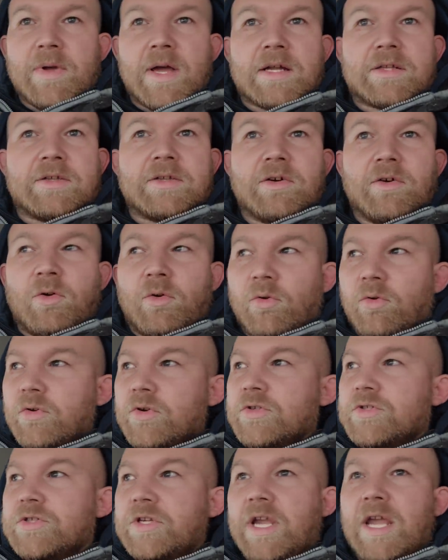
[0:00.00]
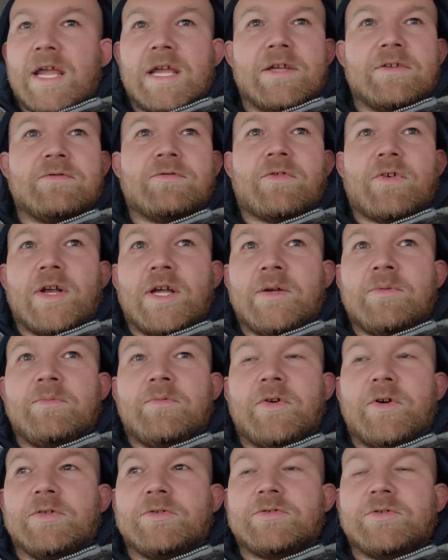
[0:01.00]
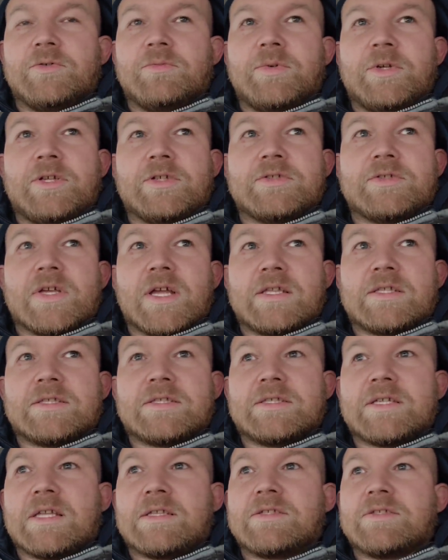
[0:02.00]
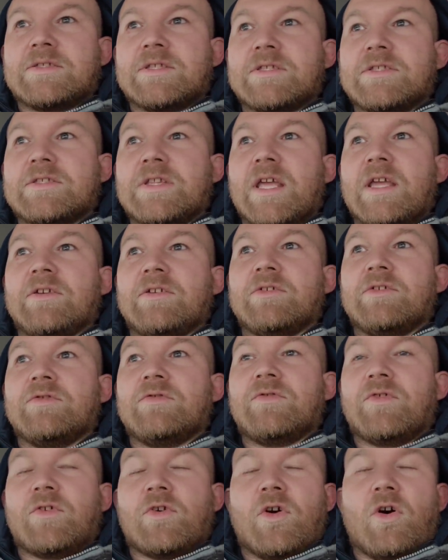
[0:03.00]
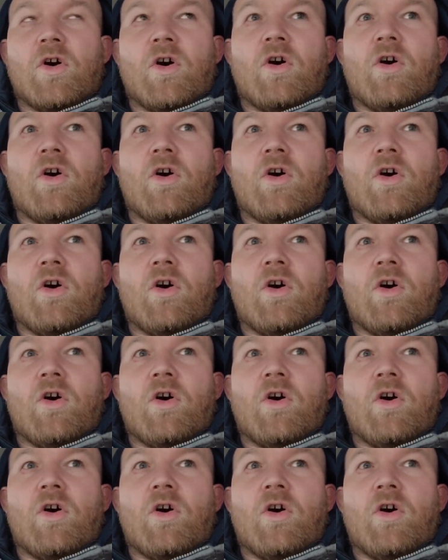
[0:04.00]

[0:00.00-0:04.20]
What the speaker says: back to the orange can Fram filter because that sets the standard for